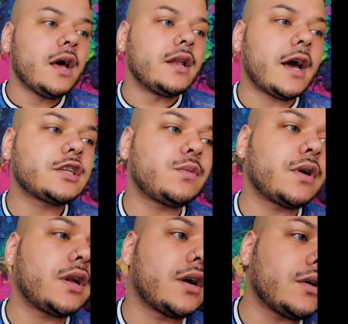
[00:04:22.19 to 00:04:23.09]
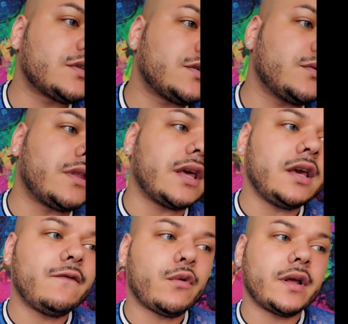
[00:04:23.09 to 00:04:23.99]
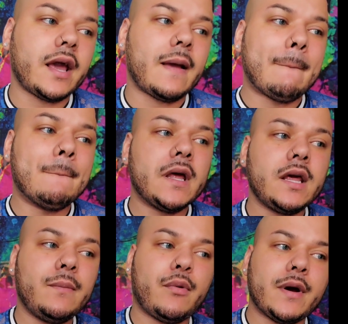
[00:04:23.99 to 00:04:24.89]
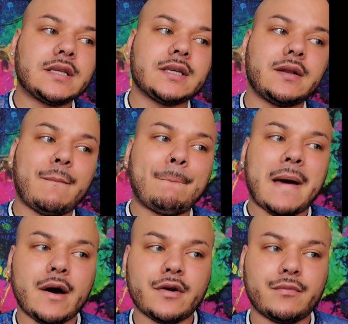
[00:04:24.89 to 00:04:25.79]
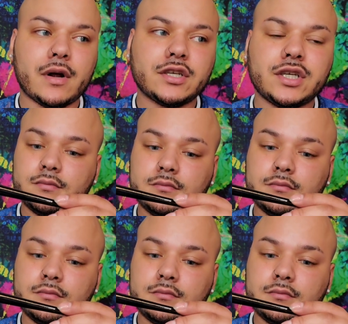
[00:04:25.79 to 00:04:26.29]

Next, we're gonna go to the E48 Mini Pointed Powder Brush.